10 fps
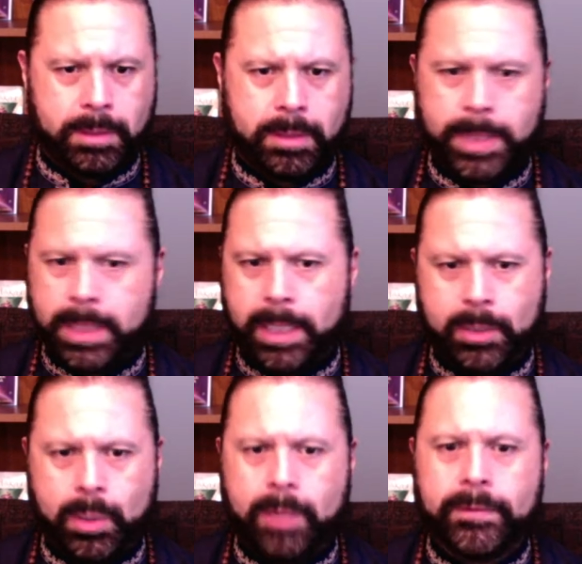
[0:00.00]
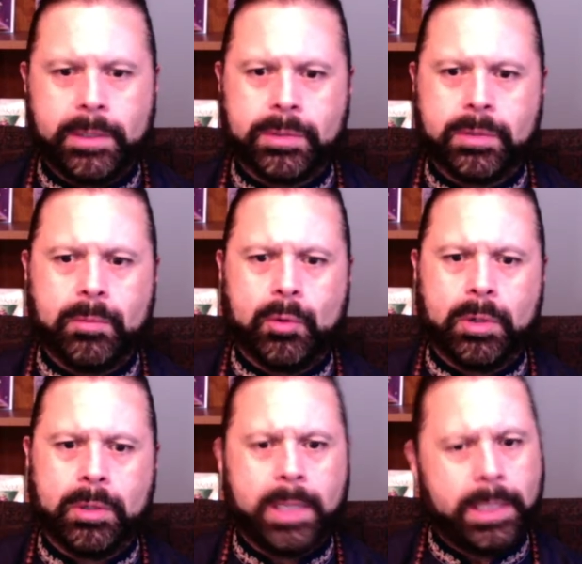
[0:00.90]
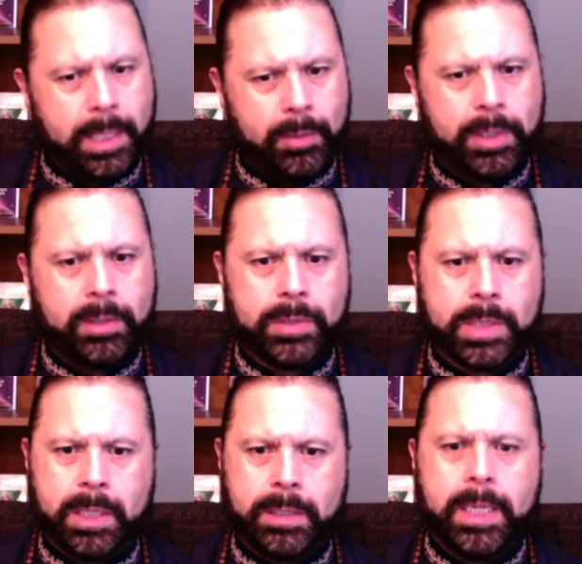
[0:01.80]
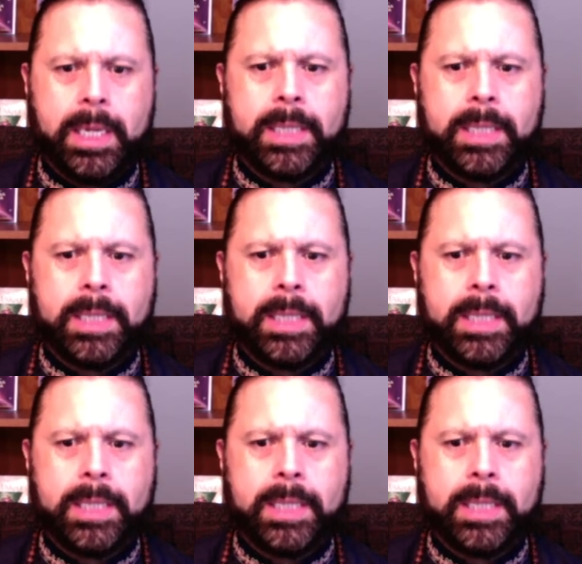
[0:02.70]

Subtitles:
to be like 12 years or more. And now he goes on.